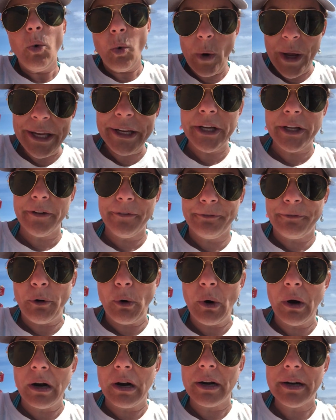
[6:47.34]
we could
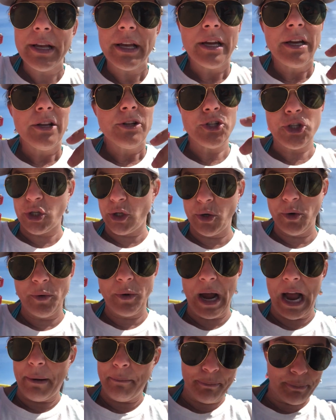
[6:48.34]
afford
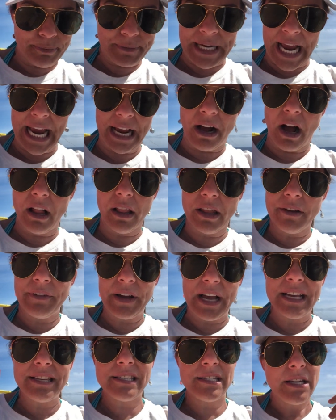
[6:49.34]
to take all of
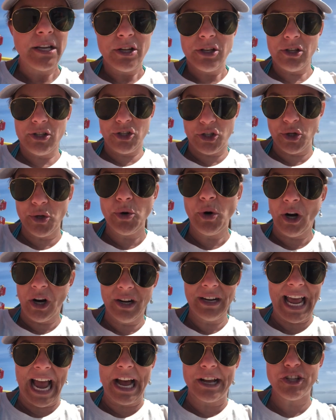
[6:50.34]
us to
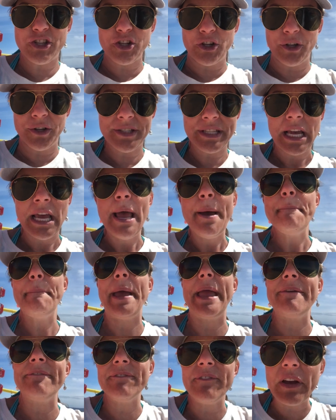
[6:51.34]
her nationals,
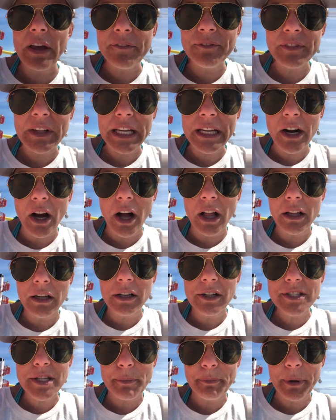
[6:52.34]
pay
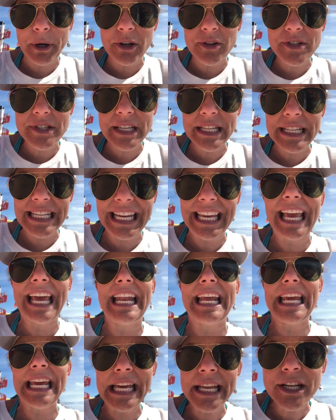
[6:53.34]
$50 a person to
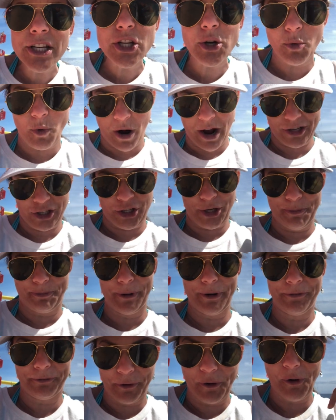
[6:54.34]
get in to watch her
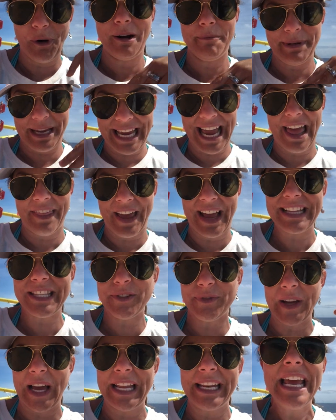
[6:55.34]
perform. Yeah,
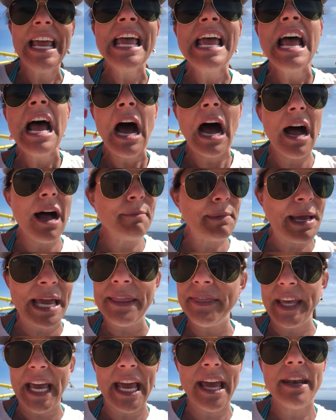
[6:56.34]
that's fun.
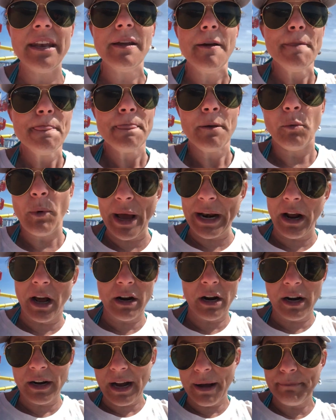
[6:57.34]
And then went
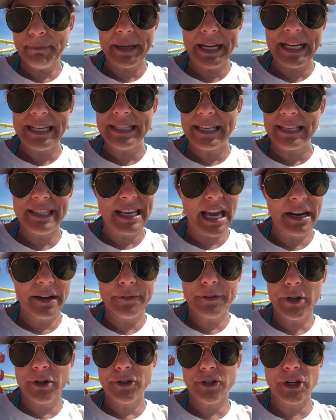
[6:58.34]
on our company's
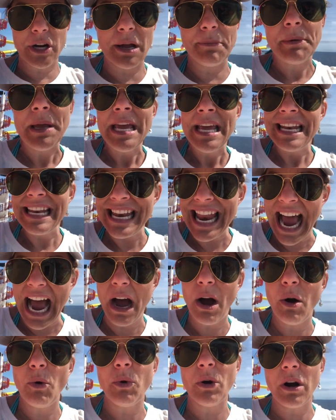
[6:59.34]
incentive trip.
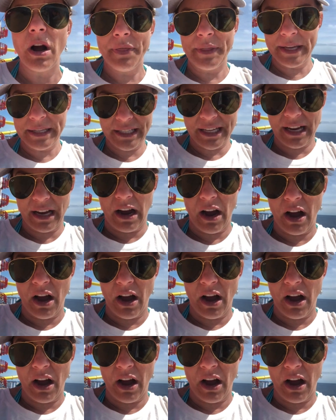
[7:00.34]
Now we're on this